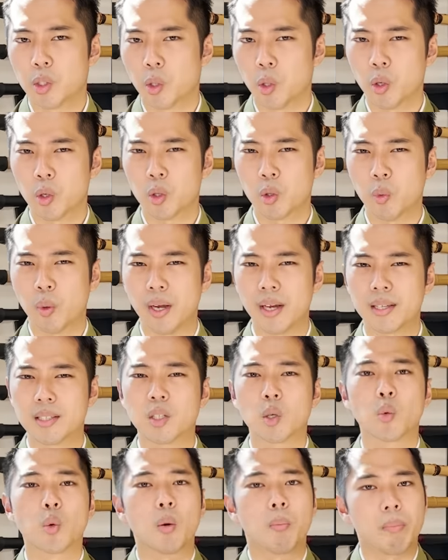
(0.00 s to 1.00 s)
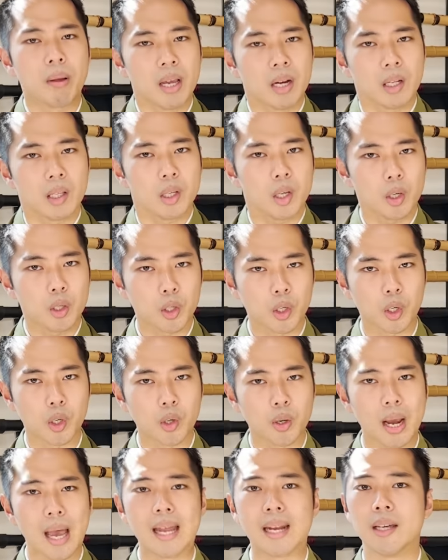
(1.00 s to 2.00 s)
earthquakes repeatedly
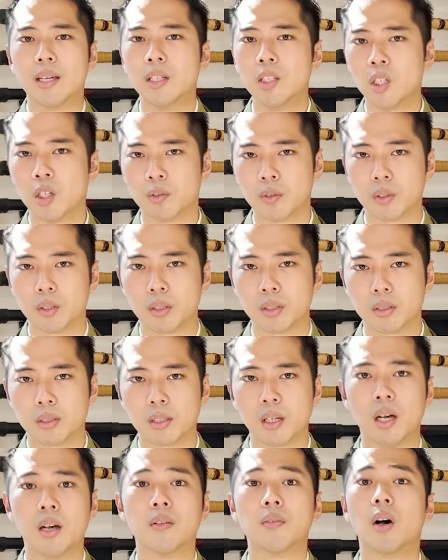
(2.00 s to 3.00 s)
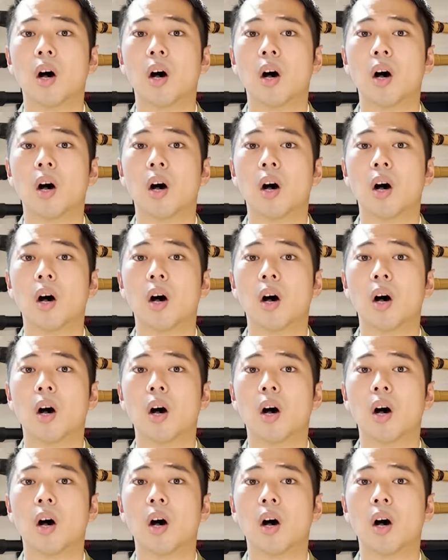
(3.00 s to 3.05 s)
occur at intervals of